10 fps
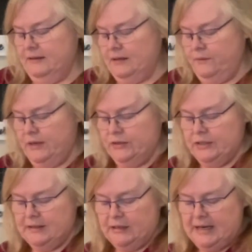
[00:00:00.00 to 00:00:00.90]
So we're
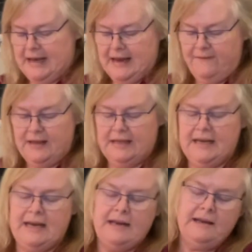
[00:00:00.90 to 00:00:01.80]
just going to
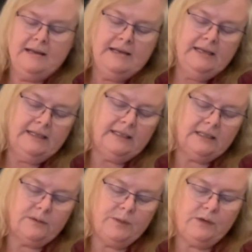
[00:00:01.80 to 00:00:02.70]
evenly
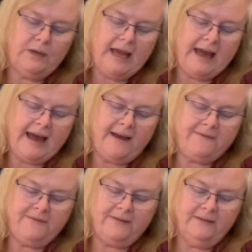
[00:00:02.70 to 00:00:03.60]
distribute
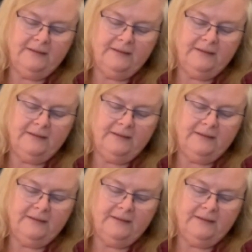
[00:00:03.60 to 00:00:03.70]
half